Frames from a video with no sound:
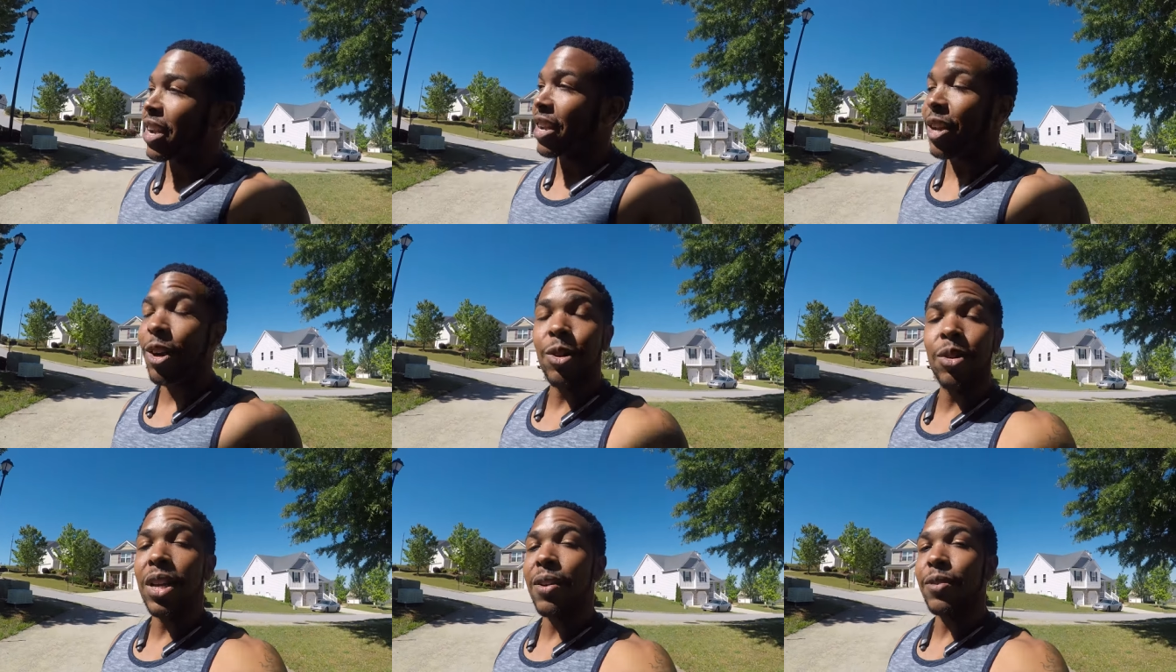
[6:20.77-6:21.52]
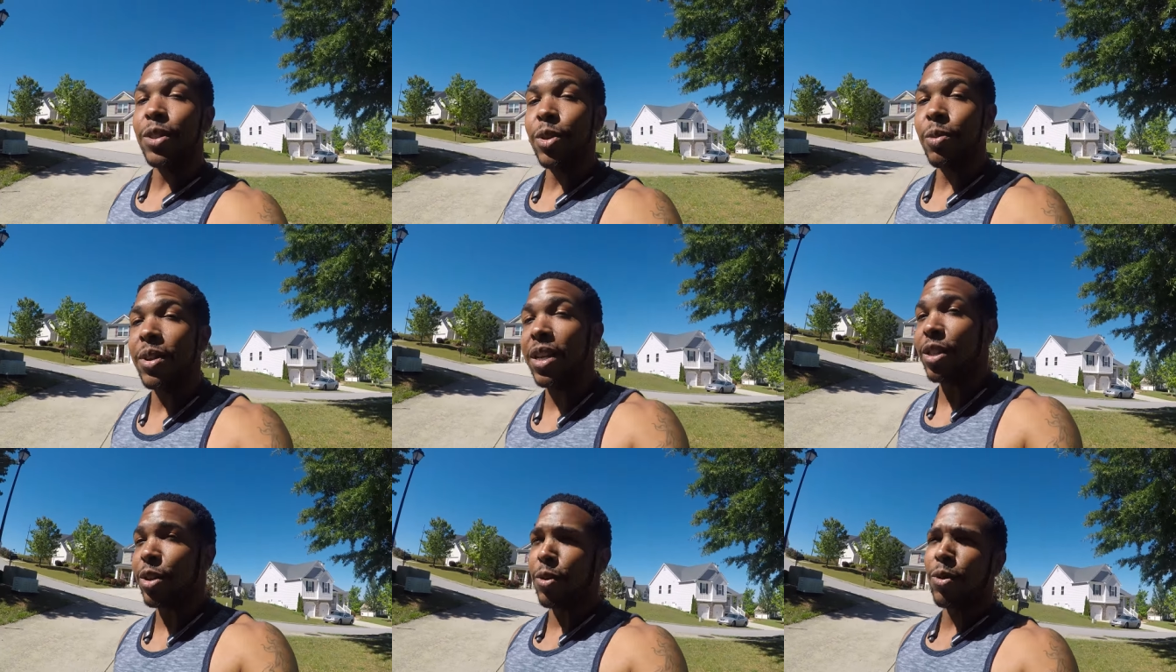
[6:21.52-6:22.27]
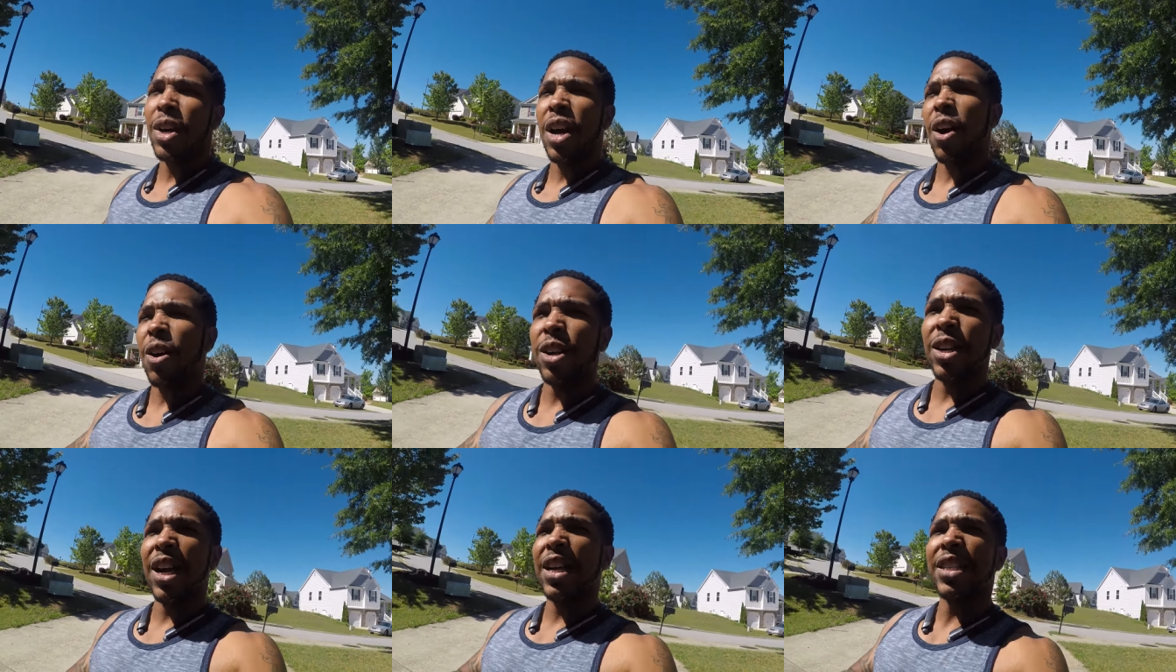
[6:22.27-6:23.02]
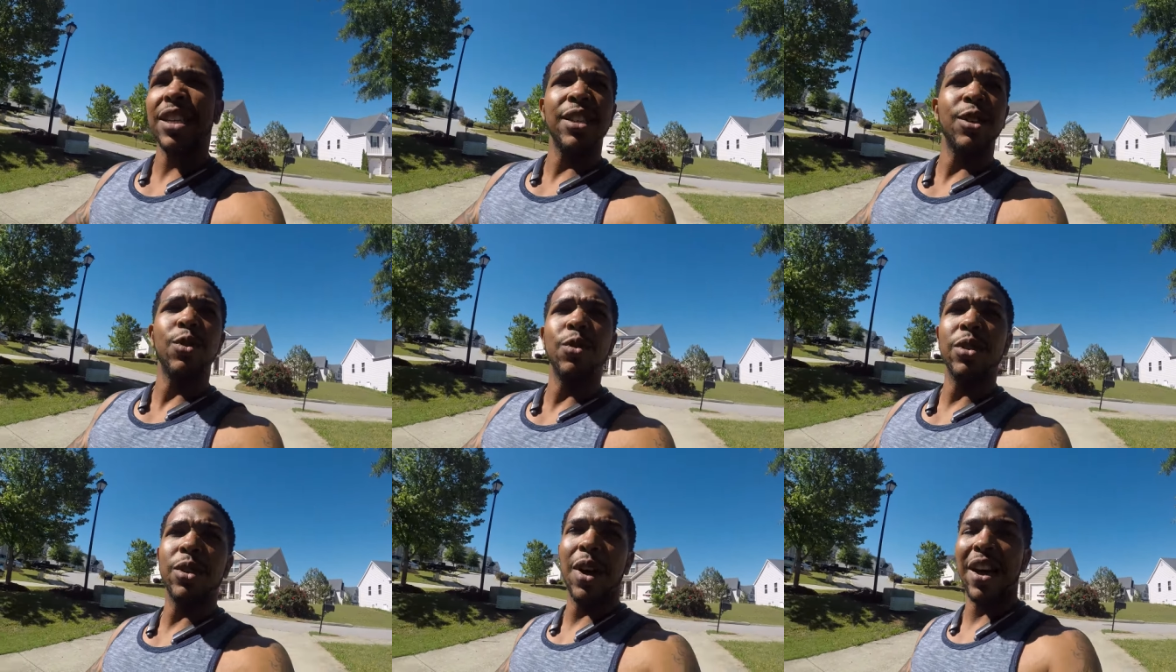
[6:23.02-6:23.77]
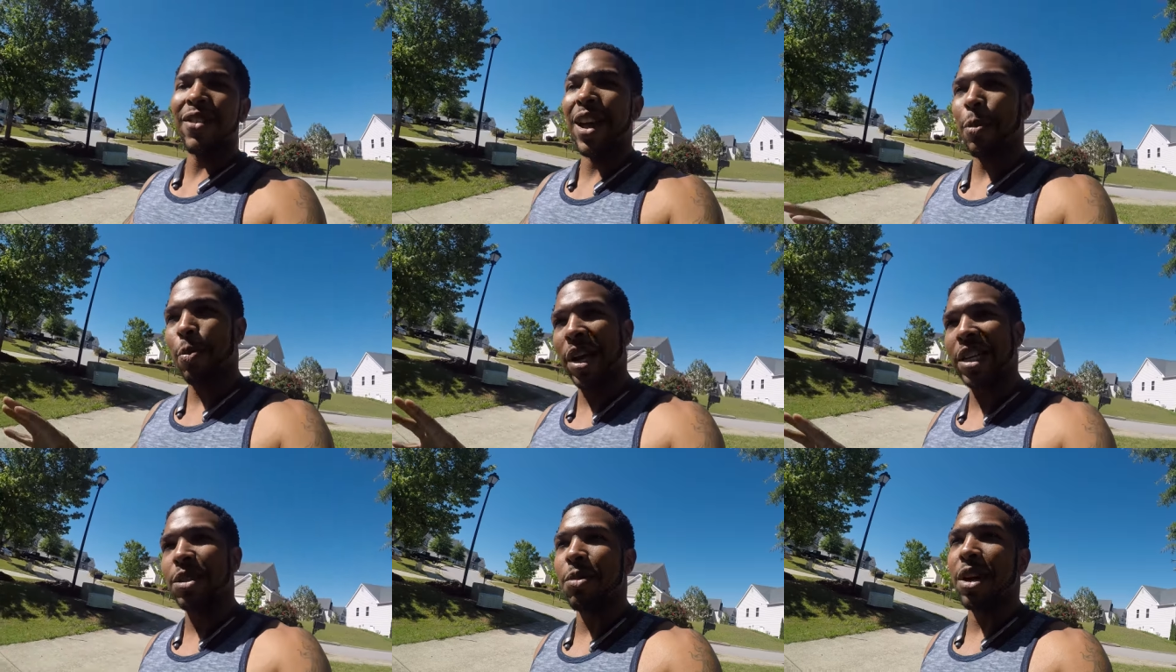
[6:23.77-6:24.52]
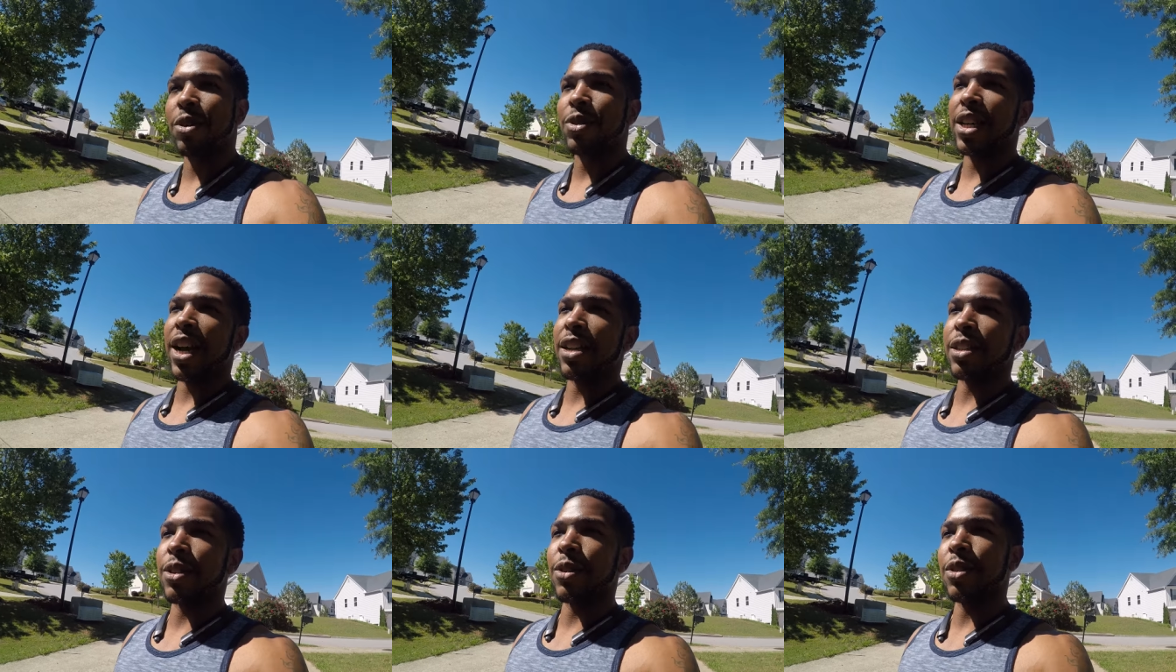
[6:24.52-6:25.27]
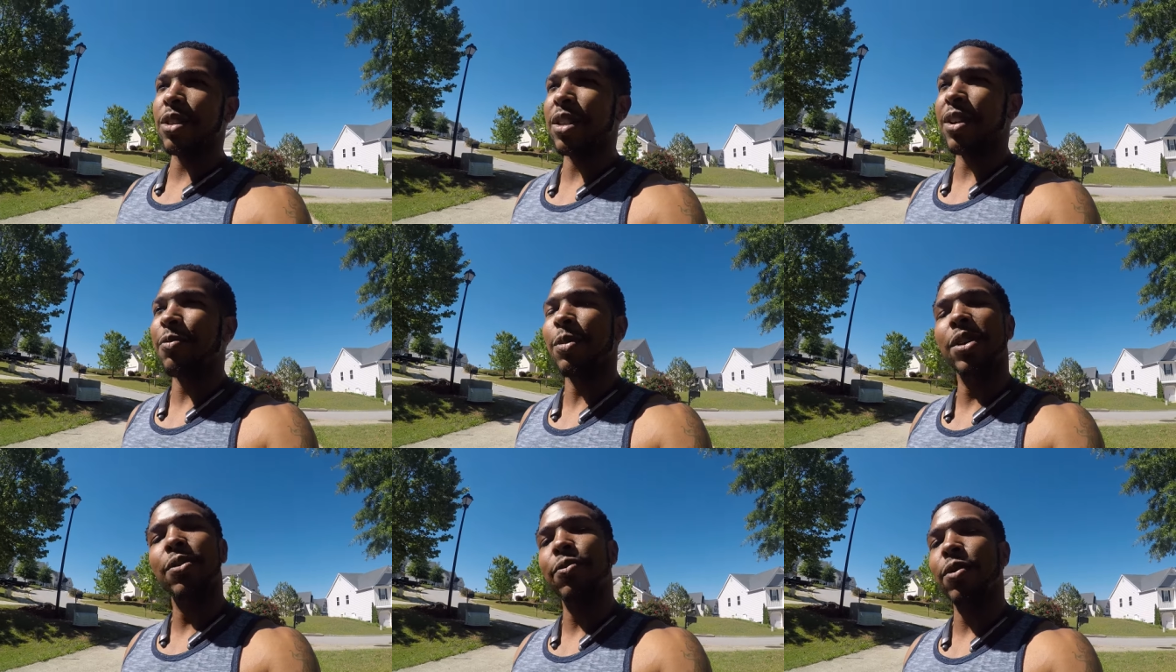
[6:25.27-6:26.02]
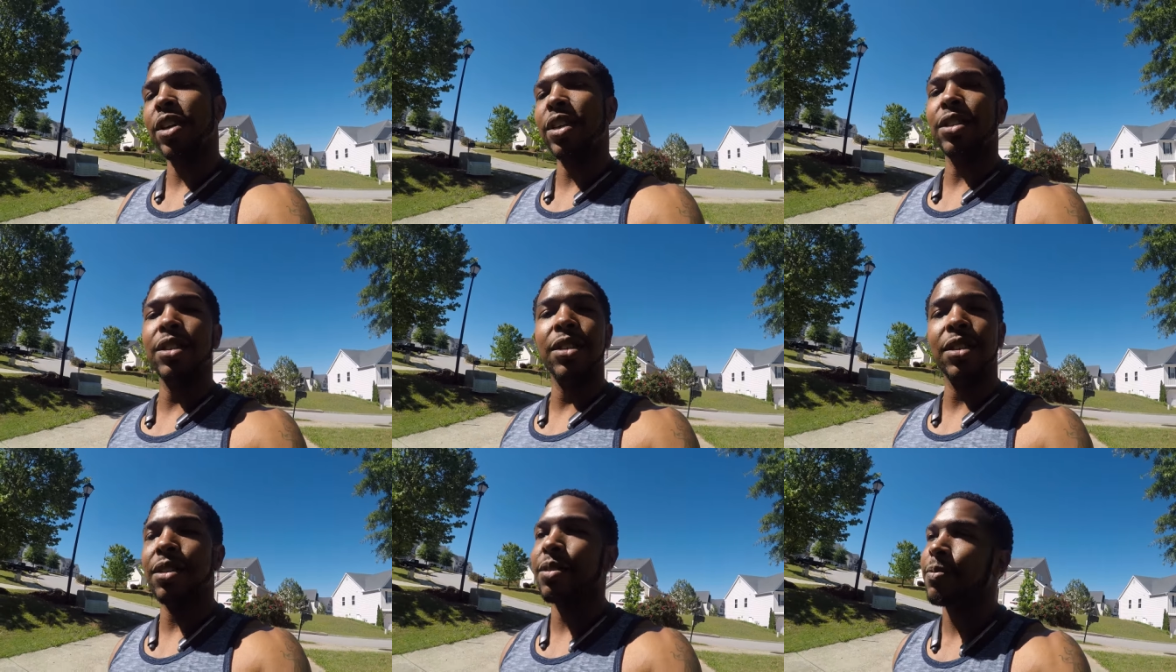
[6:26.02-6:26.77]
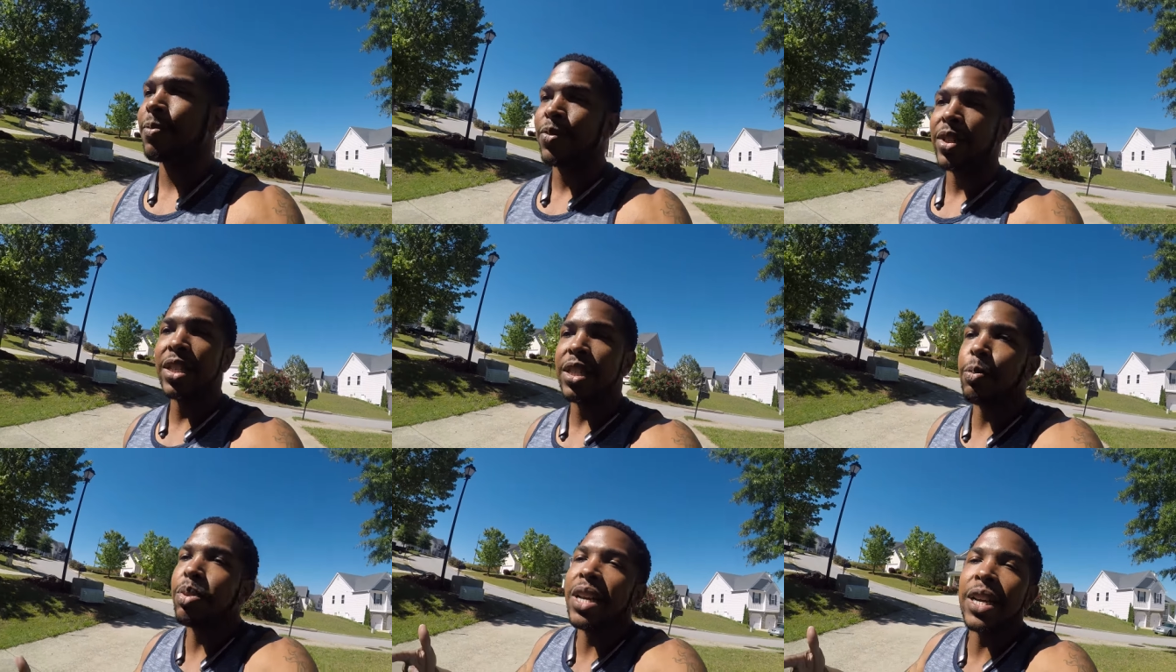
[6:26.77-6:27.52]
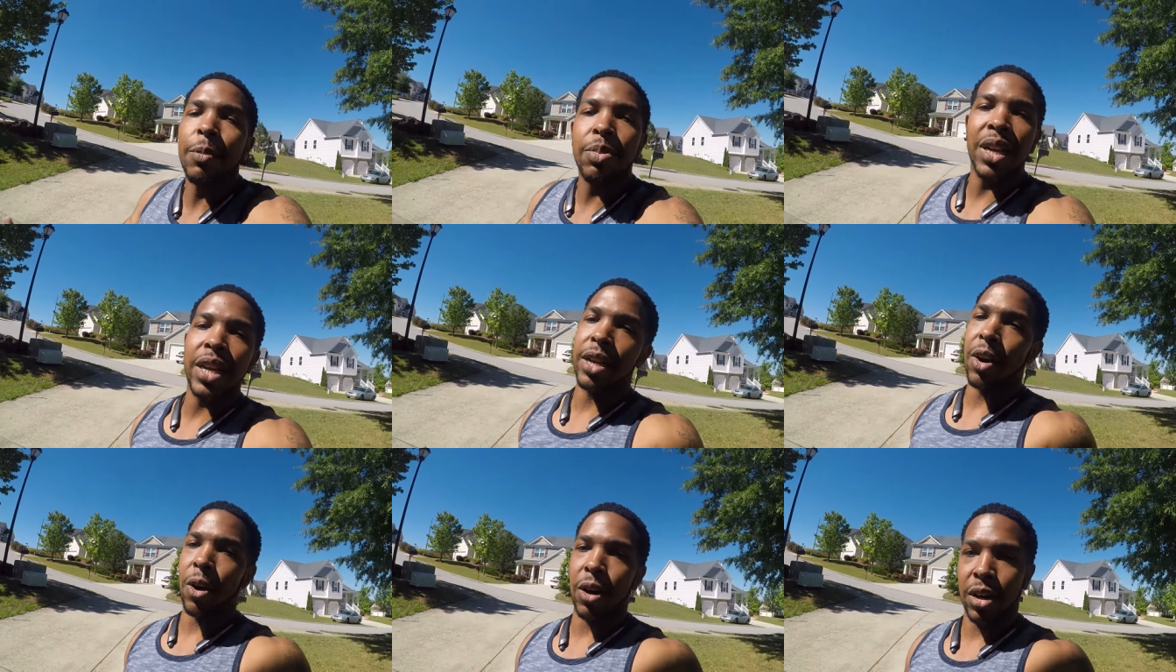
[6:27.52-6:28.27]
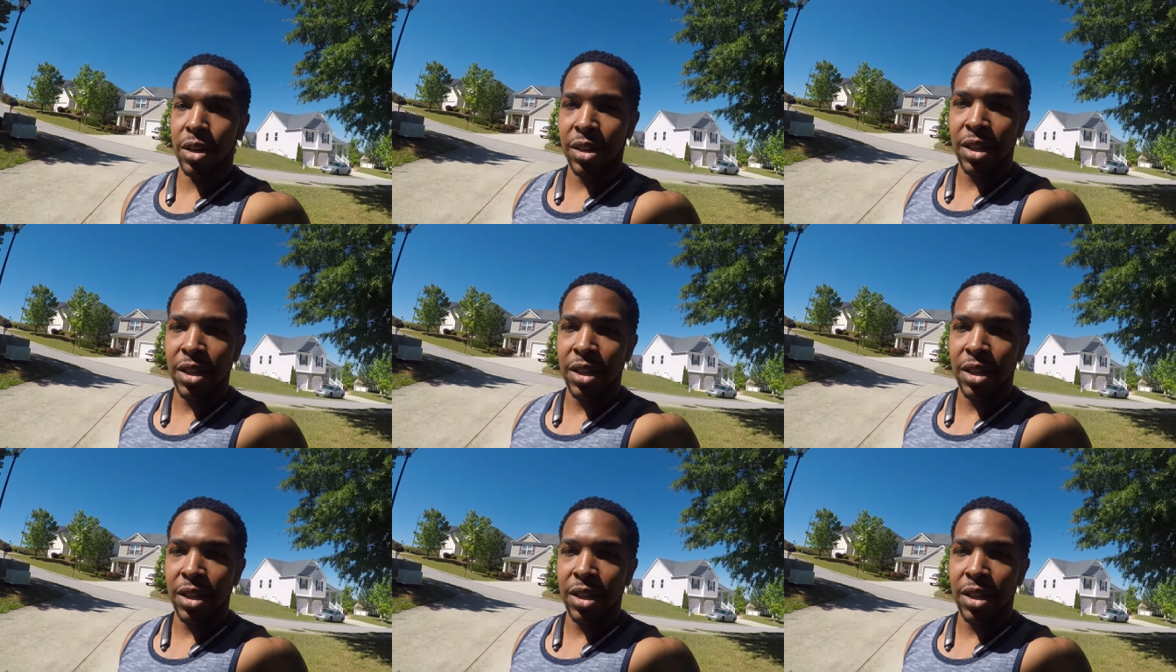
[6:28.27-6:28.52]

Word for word: And y'all gonna love it too, man. So all y'all guys out there who you know have like base model challengers and stuff, man, don't fret. Look, this is a plug and play car.